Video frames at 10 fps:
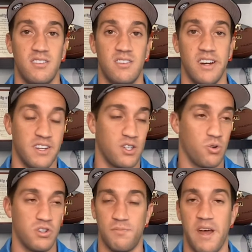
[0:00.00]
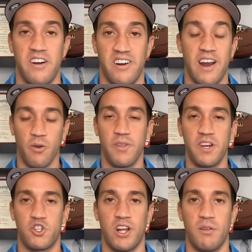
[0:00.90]
And I don't think
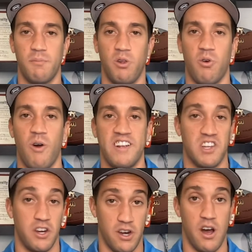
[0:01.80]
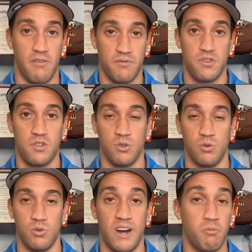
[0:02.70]
Jalen Milroe has enough
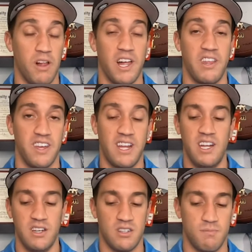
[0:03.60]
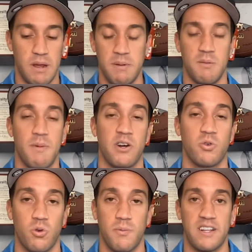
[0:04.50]
to, while I think he is maybe the better
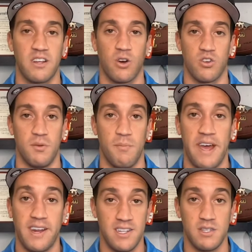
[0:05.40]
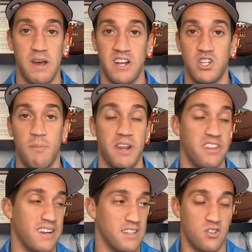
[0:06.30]
quarterback than Carson Beck in this matchup, I
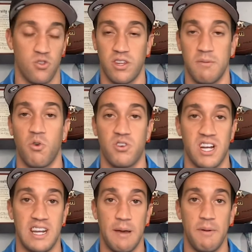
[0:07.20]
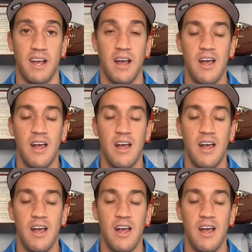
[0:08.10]
think he's certainly more dynamic.